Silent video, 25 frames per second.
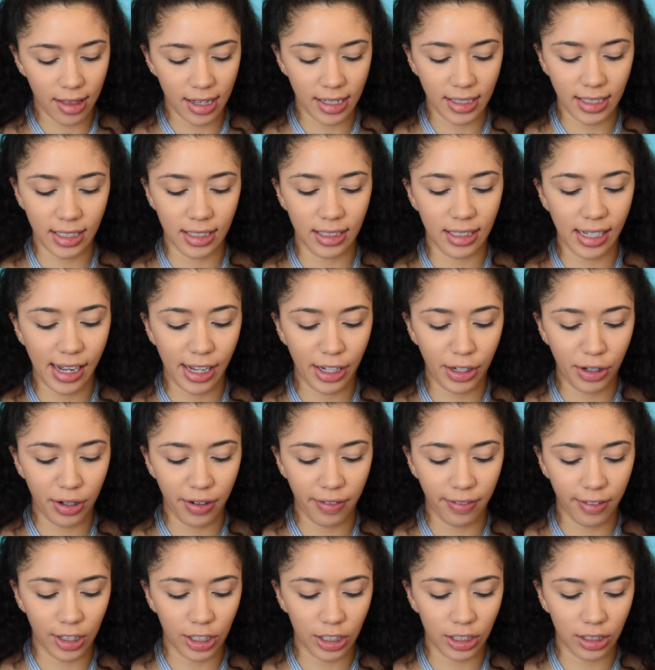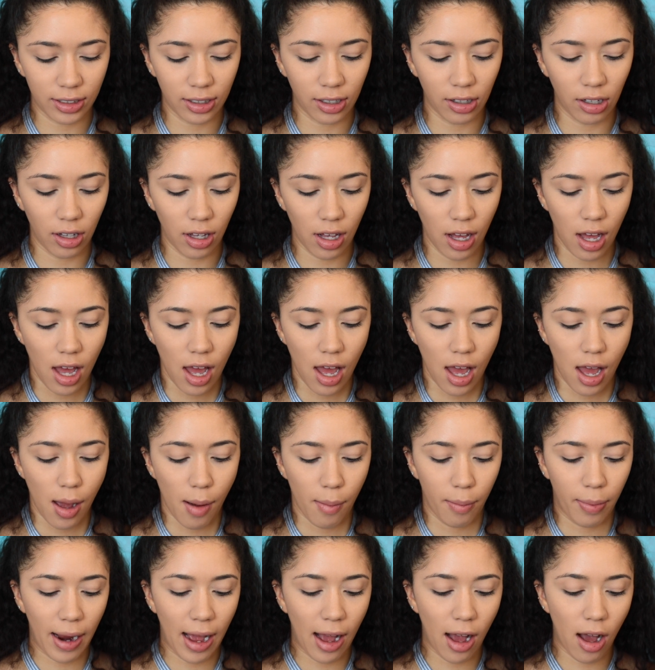This is a universal
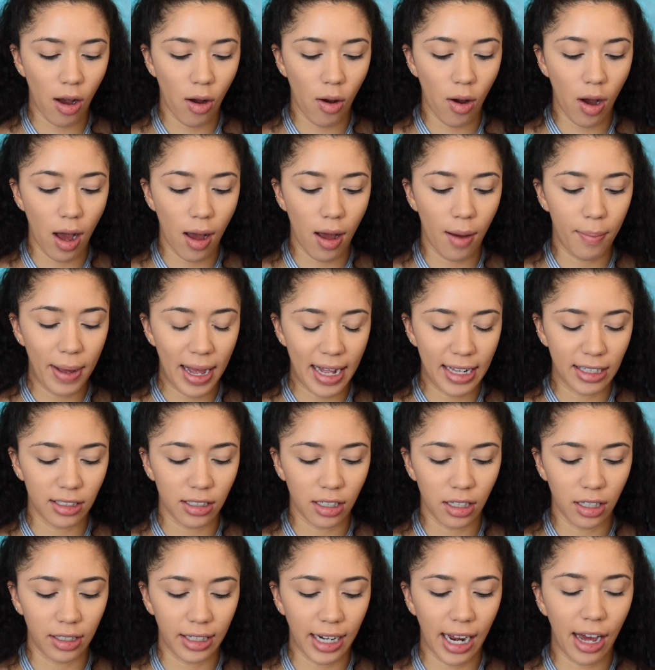brow pencil.